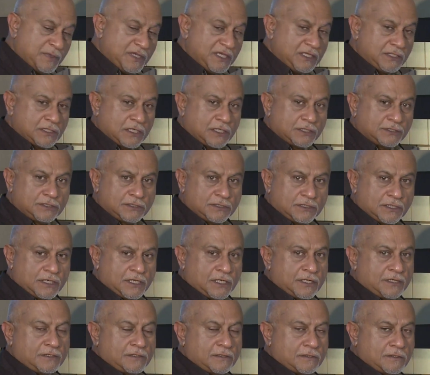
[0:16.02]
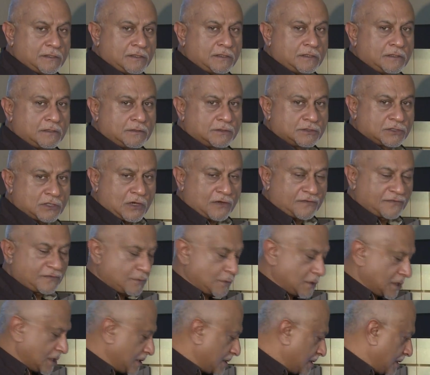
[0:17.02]
P-Touch Editor
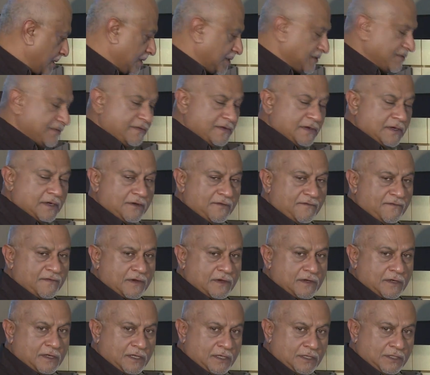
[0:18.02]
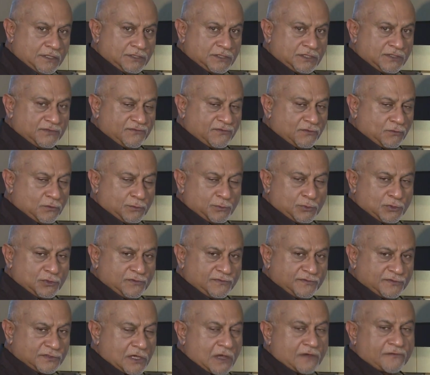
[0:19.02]
software. It's very easy,
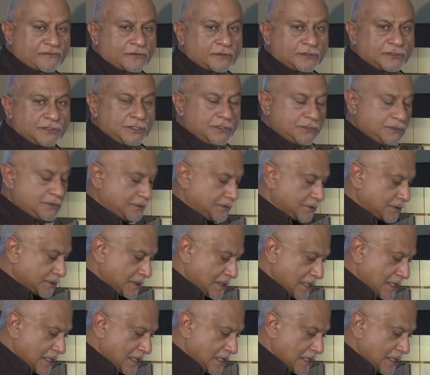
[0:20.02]
foolproof software to use.